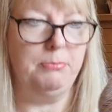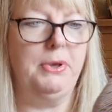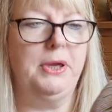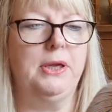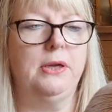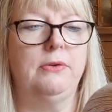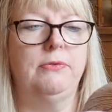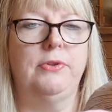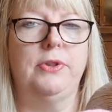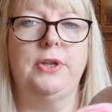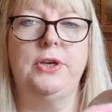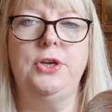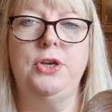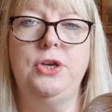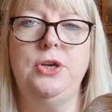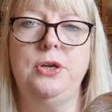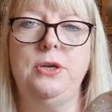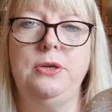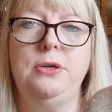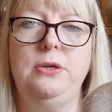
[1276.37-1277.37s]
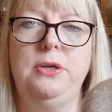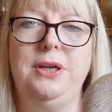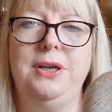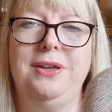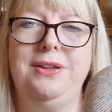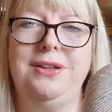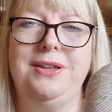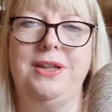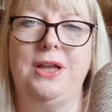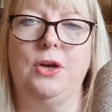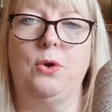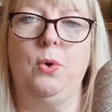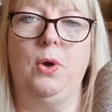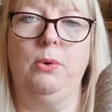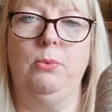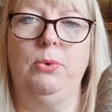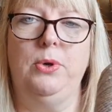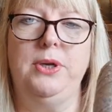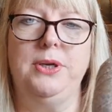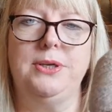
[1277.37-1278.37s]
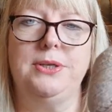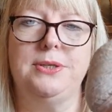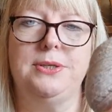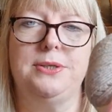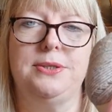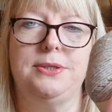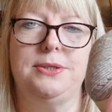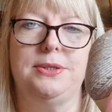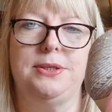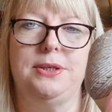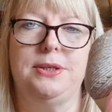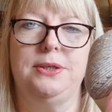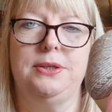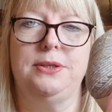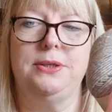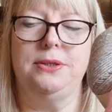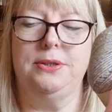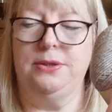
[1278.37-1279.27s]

Pink for the nose. I think that quite works, doesn't it?